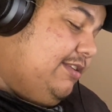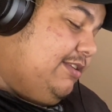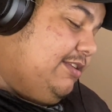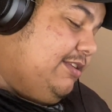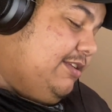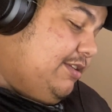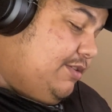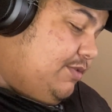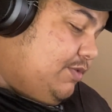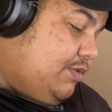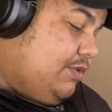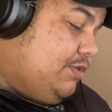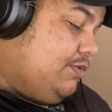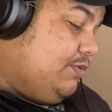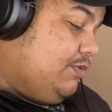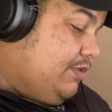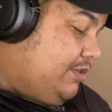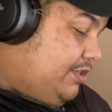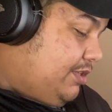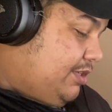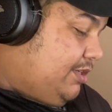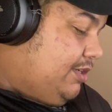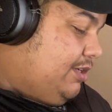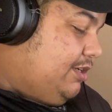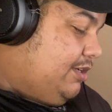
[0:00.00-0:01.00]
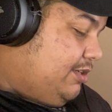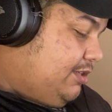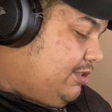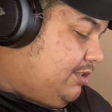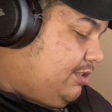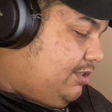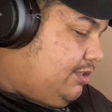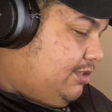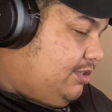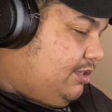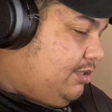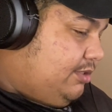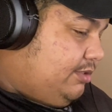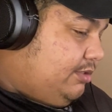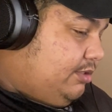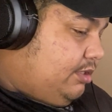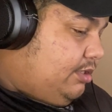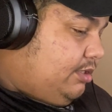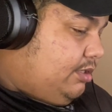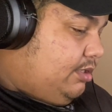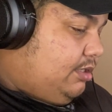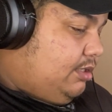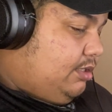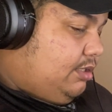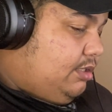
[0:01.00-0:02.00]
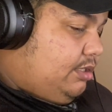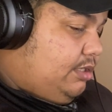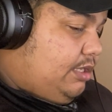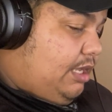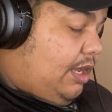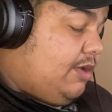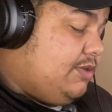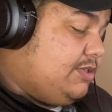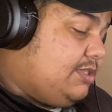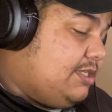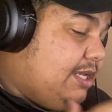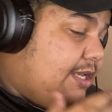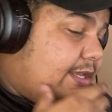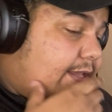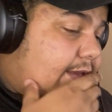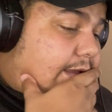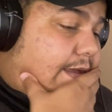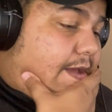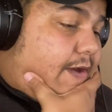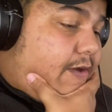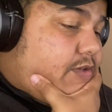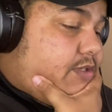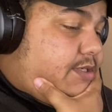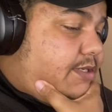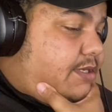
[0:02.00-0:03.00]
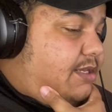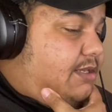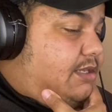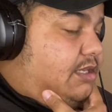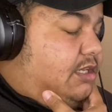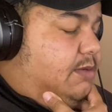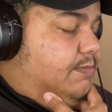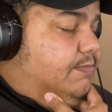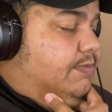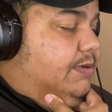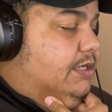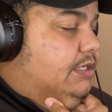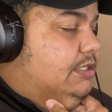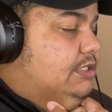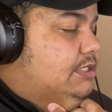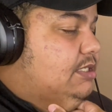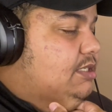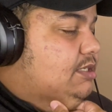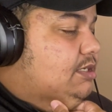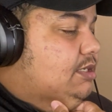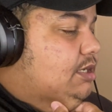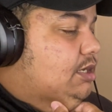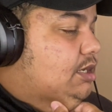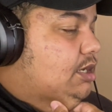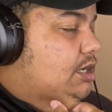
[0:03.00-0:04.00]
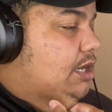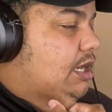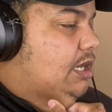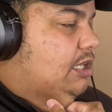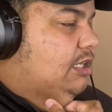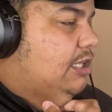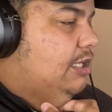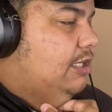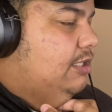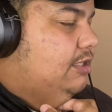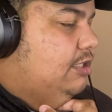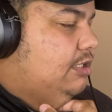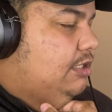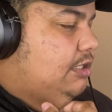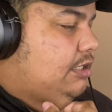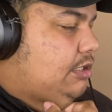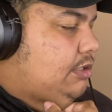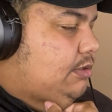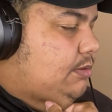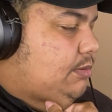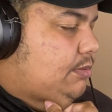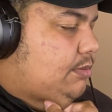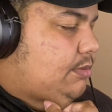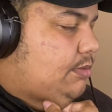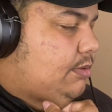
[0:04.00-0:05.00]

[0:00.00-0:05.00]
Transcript: This was really good. I'll say compared to a lot of the,